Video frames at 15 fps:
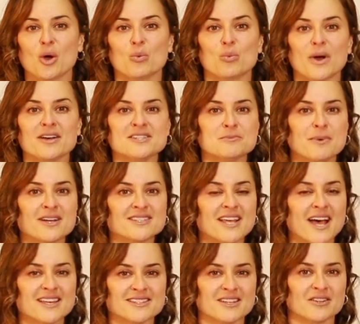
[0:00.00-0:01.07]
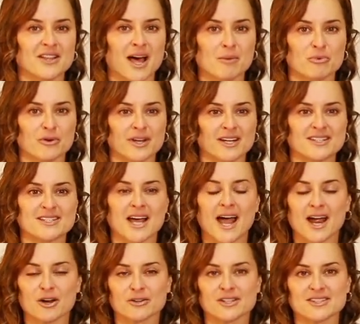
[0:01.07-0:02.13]
WellSpect has collaborated
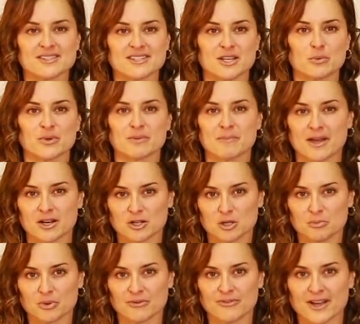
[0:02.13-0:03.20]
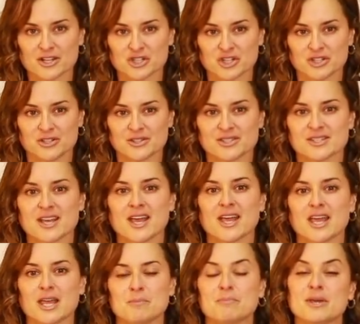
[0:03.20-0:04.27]
tirelessly with medical professionals
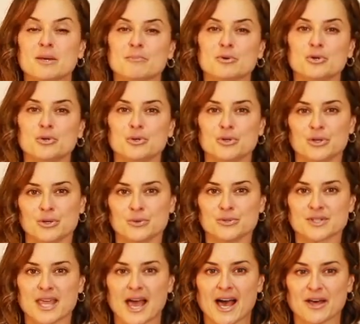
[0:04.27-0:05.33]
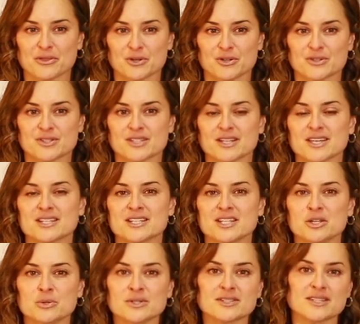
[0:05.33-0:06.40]
and people who use catheters to
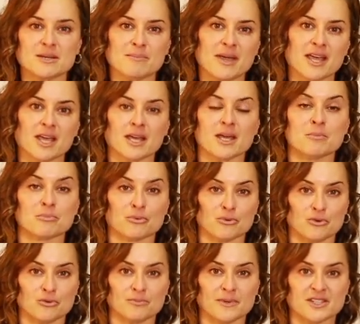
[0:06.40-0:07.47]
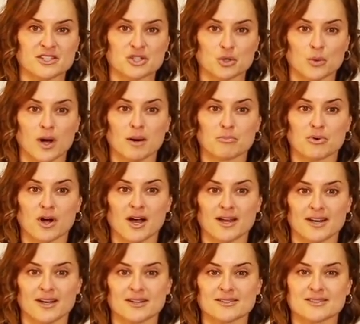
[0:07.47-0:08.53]
continuously make improvements to our
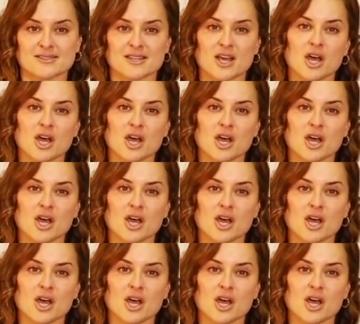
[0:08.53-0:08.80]
products.